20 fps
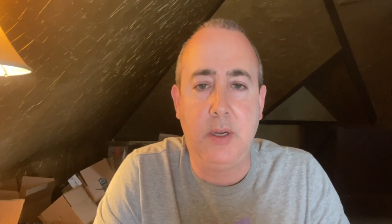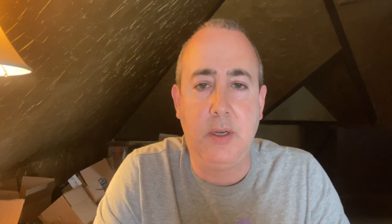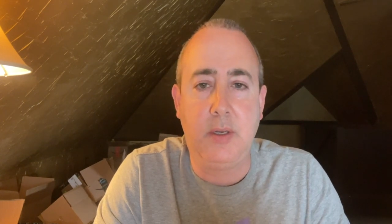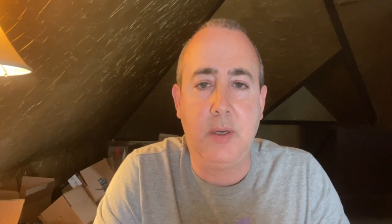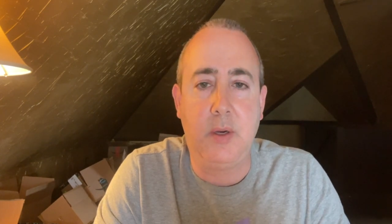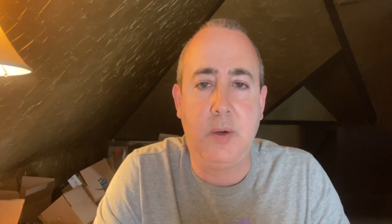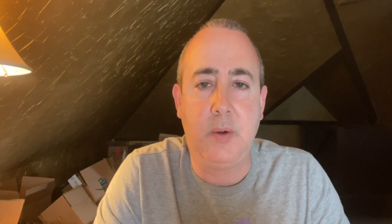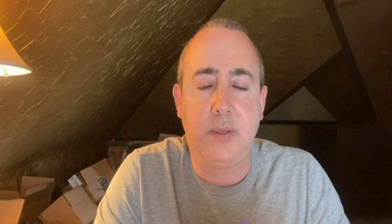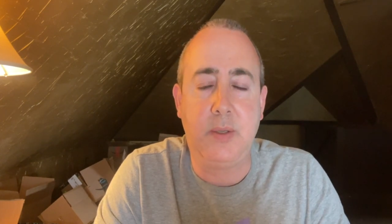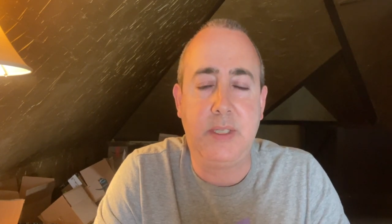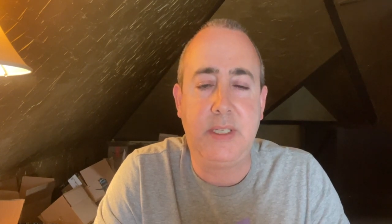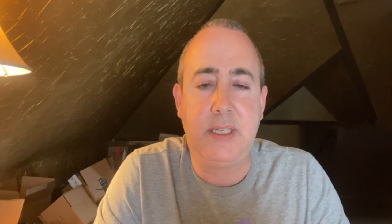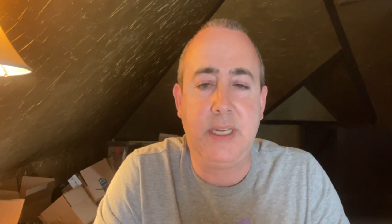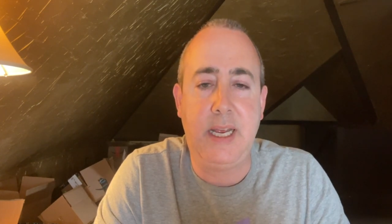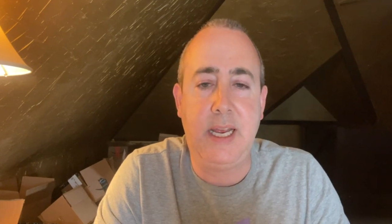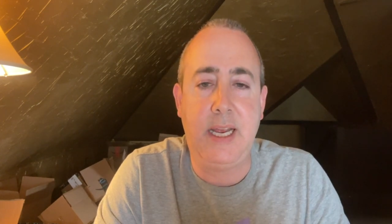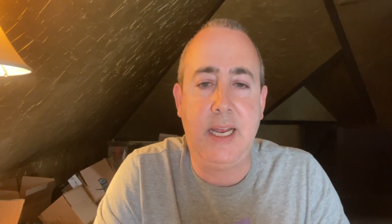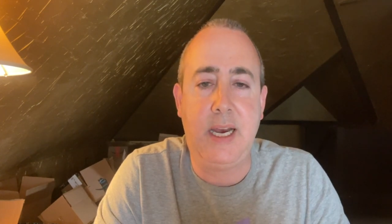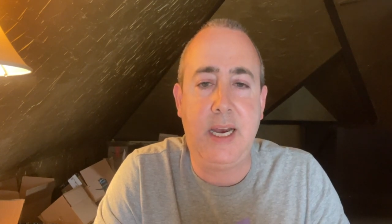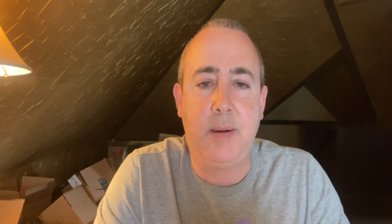Don't
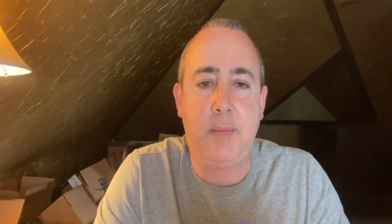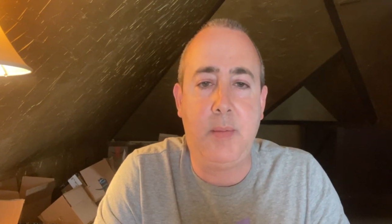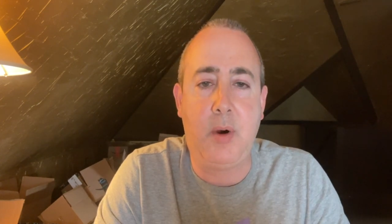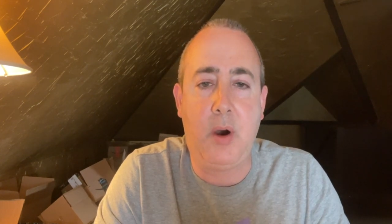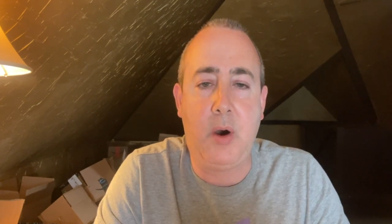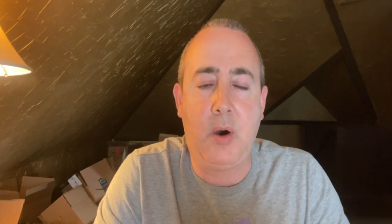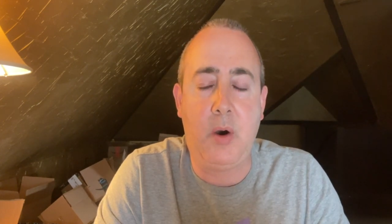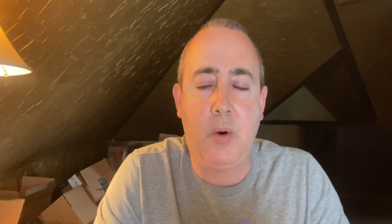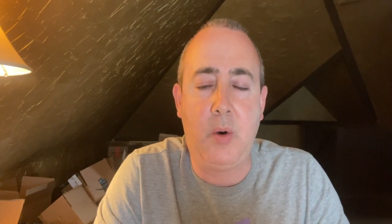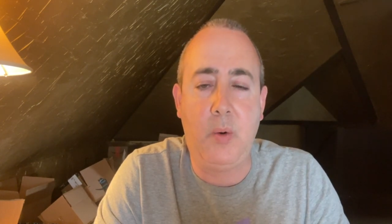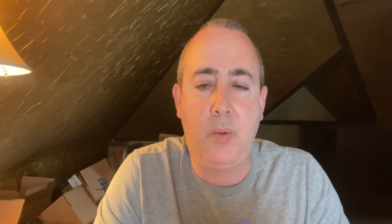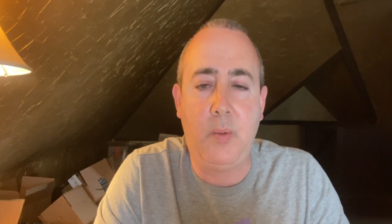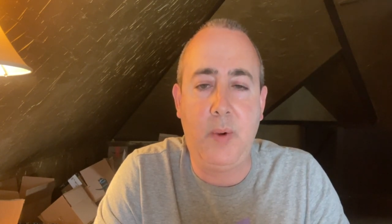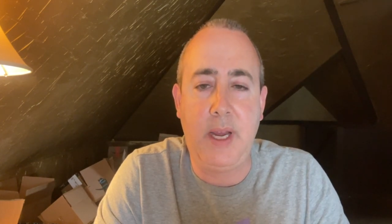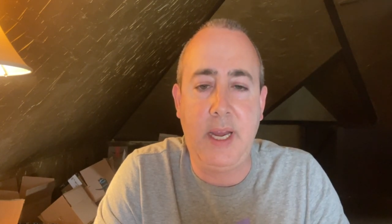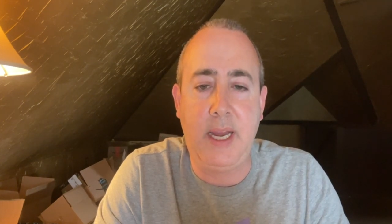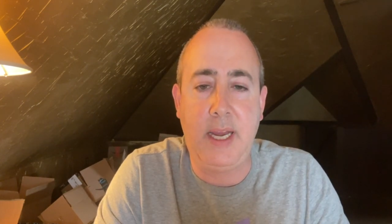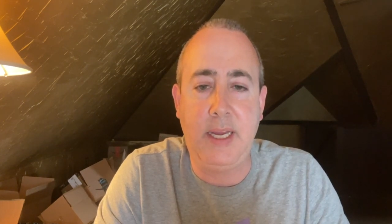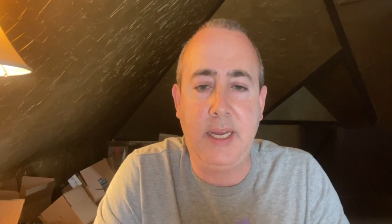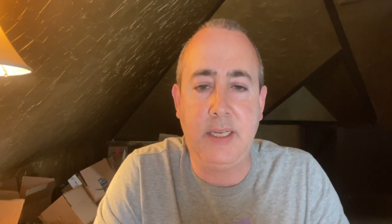say I'm
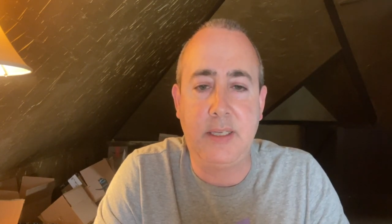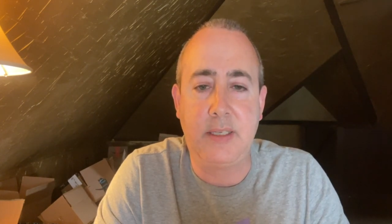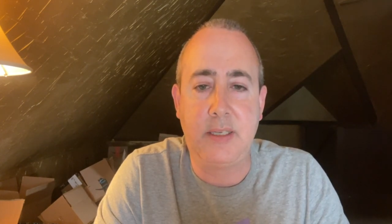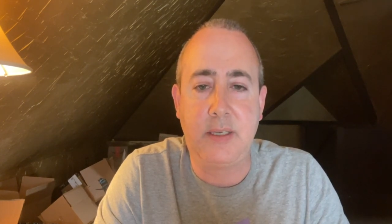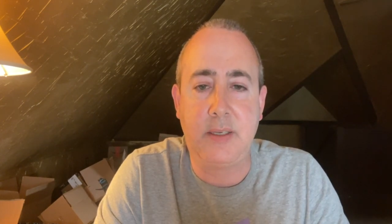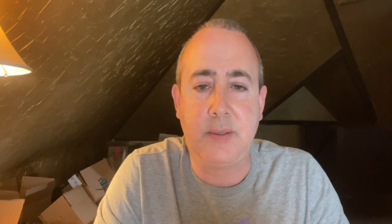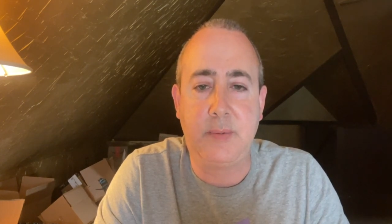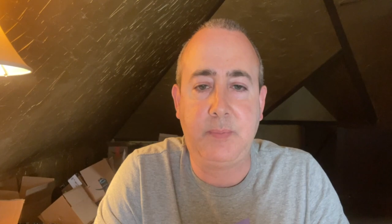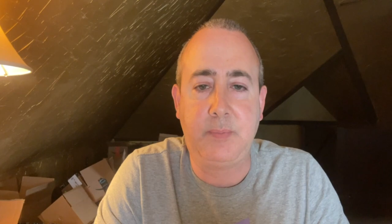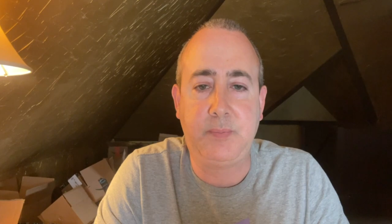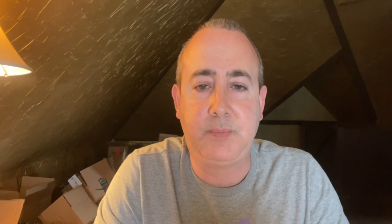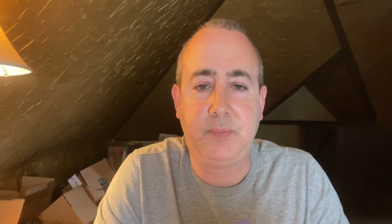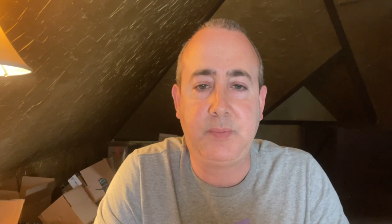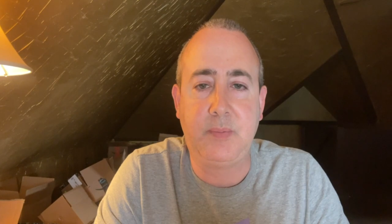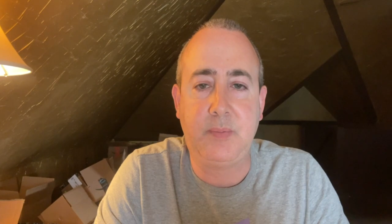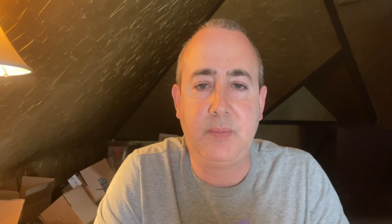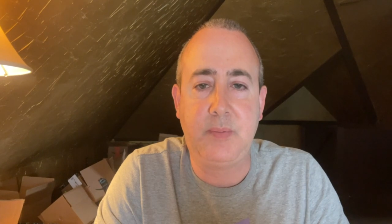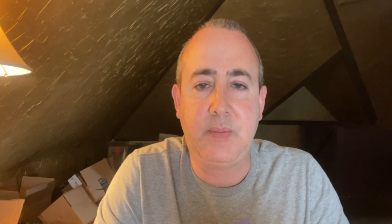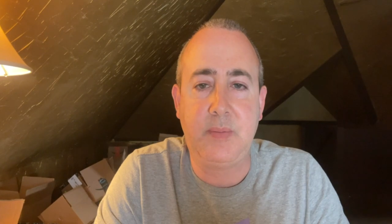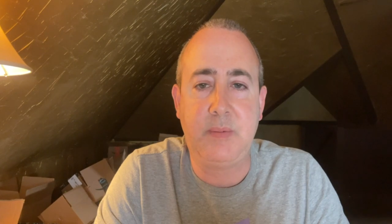always
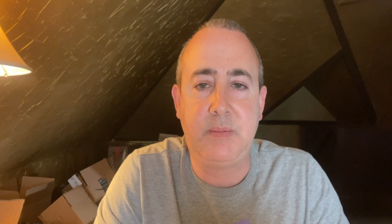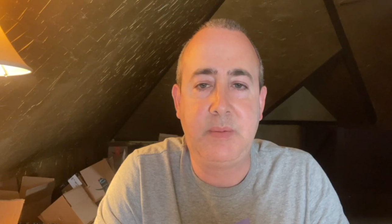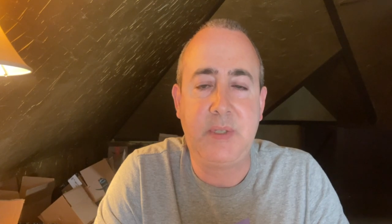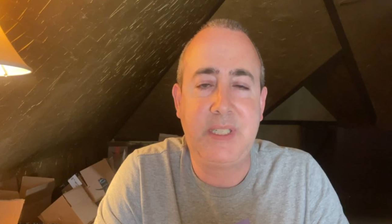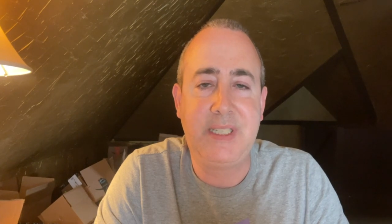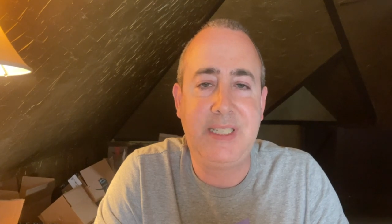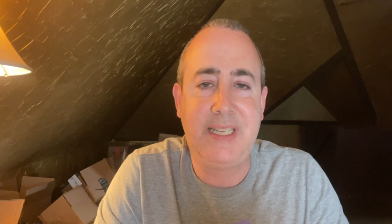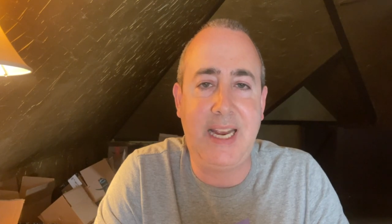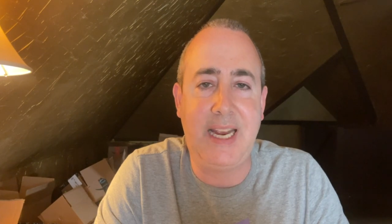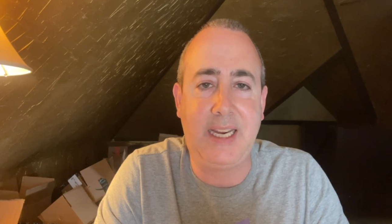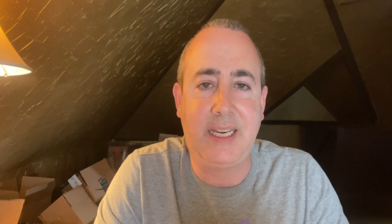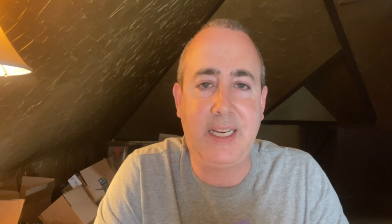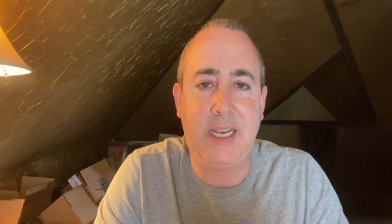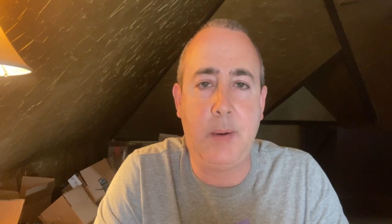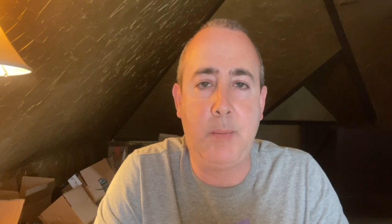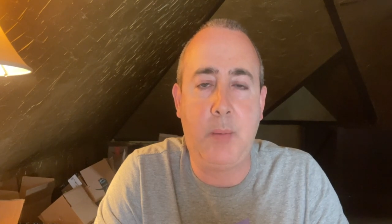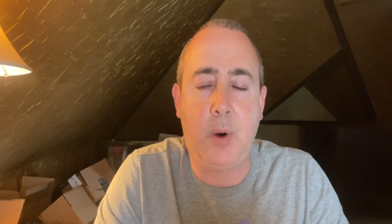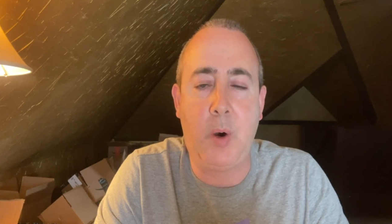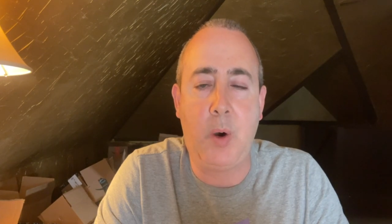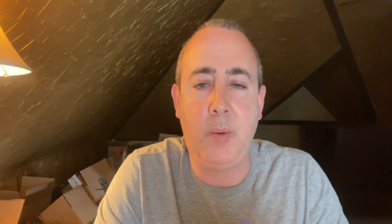sick.
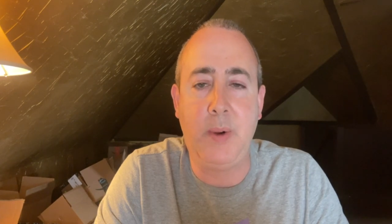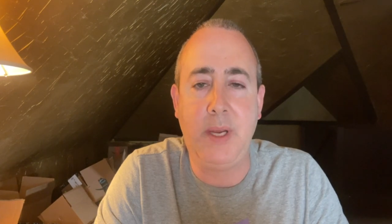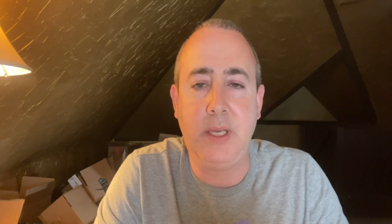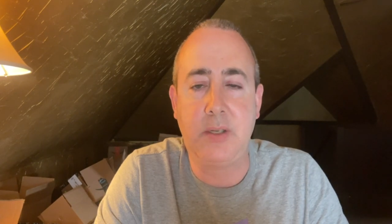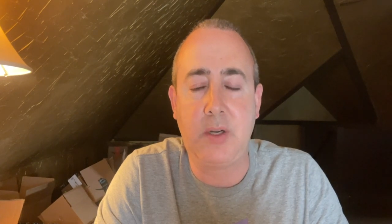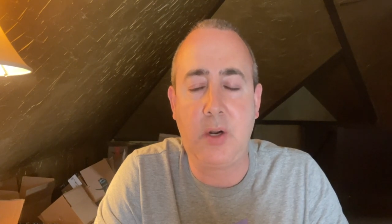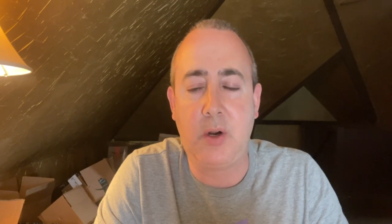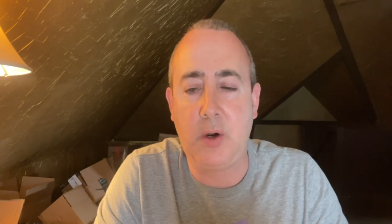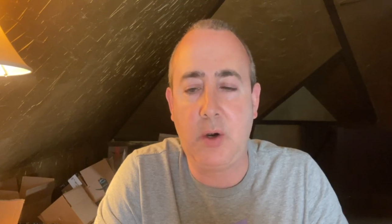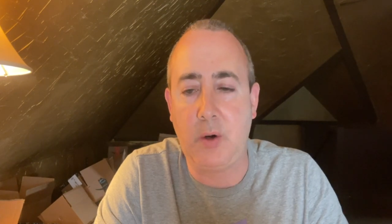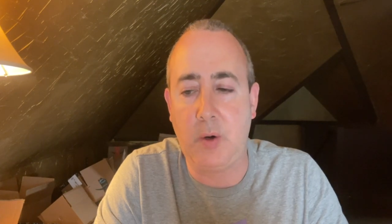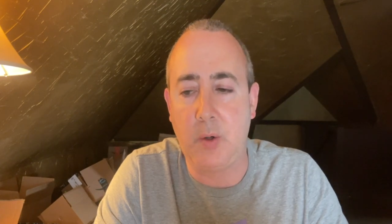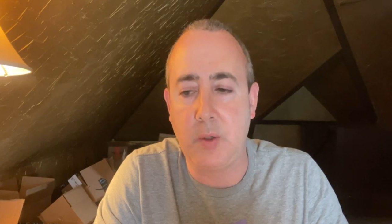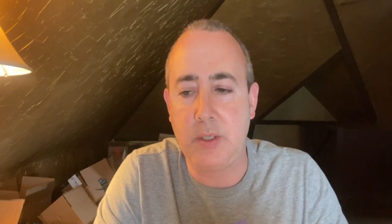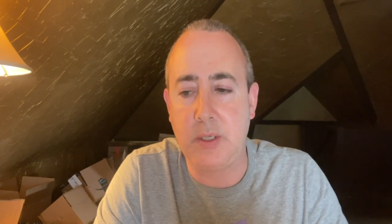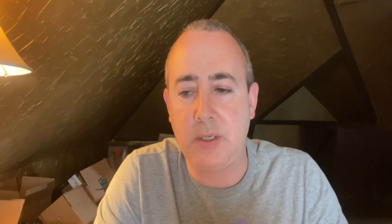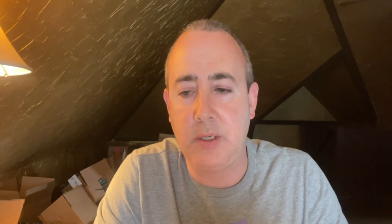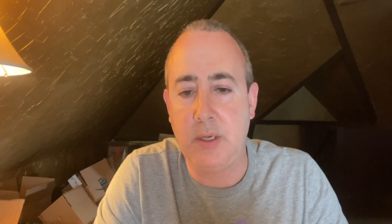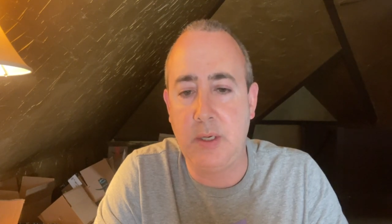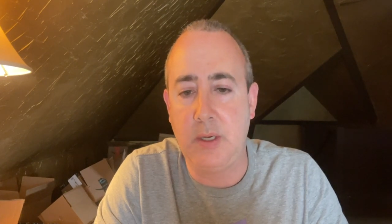I'm always hurt.